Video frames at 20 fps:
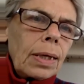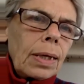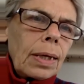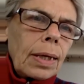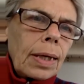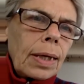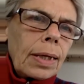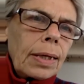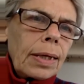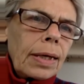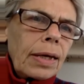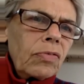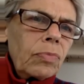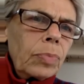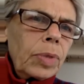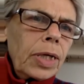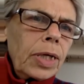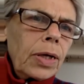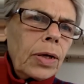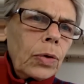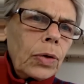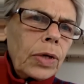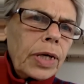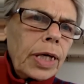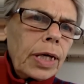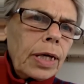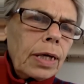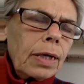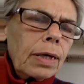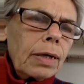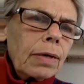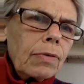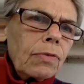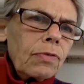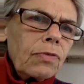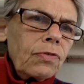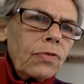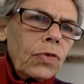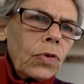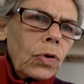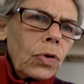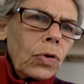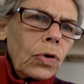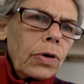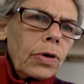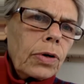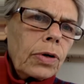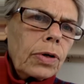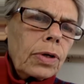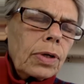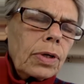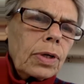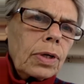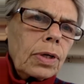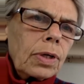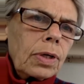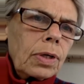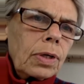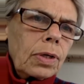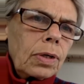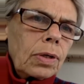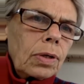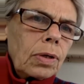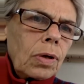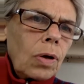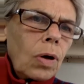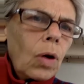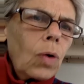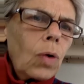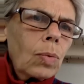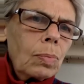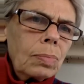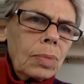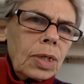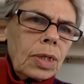And I've been looking for home